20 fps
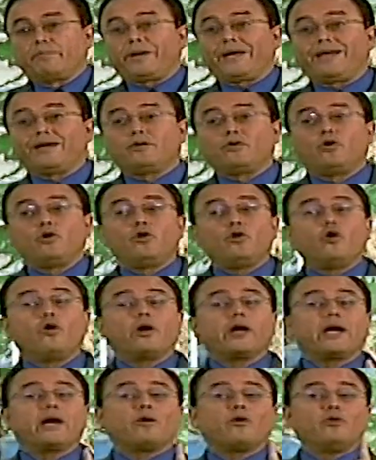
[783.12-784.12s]
But what
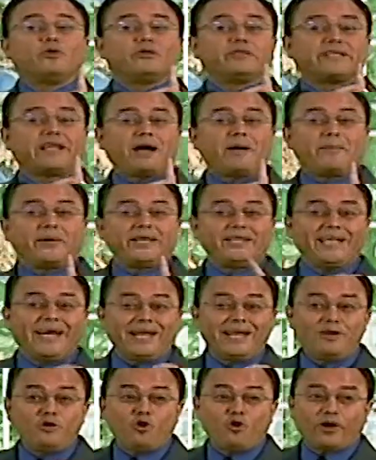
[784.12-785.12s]
contaminates is
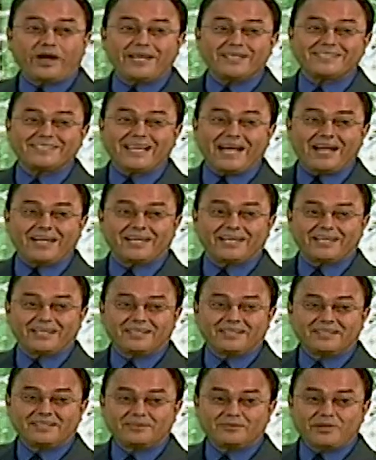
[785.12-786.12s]
what comes out.
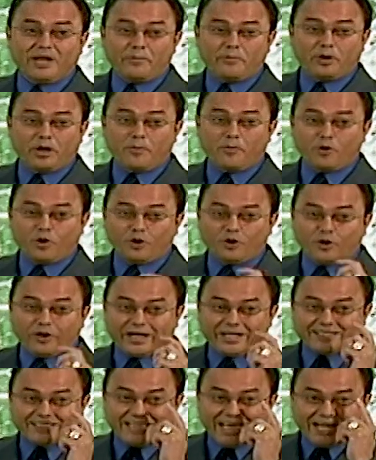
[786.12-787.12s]
Do you know why?
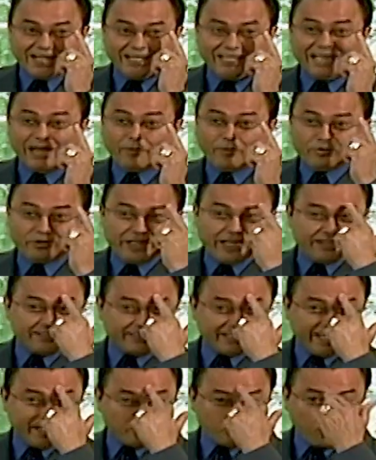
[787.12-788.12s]
Because what comes out is the
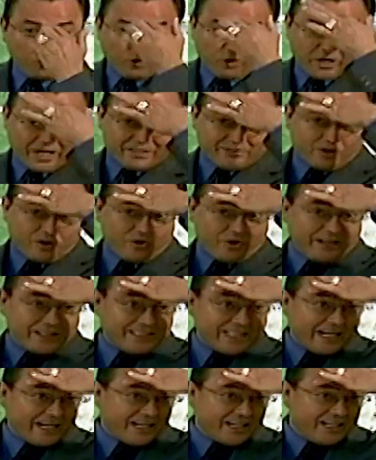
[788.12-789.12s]
abundance of your heart,
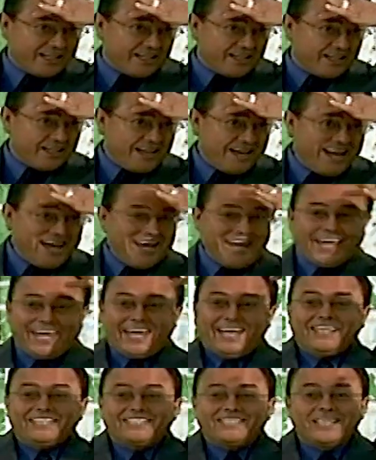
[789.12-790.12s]
what is here.
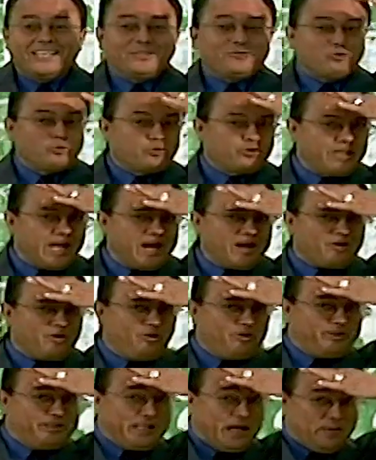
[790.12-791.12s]
And if you are
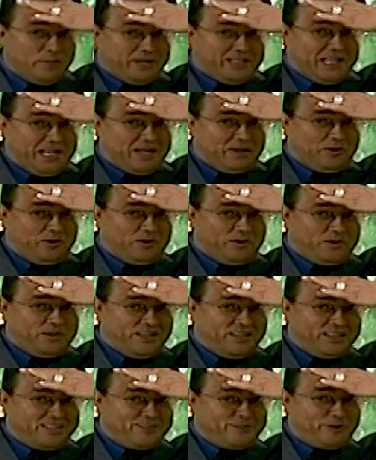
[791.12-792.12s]
contaminated,
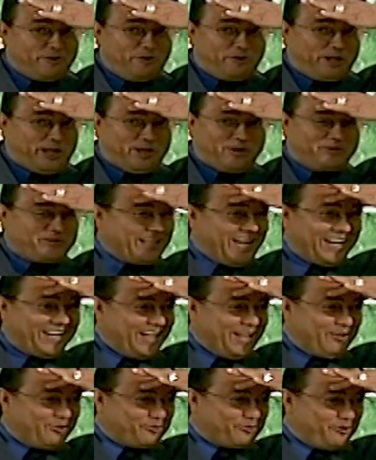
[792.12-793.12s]
I don't want to be
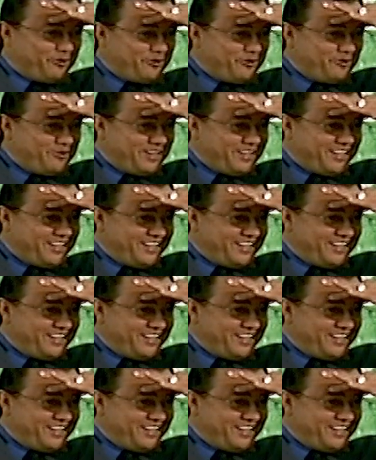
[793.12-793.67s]
next to you.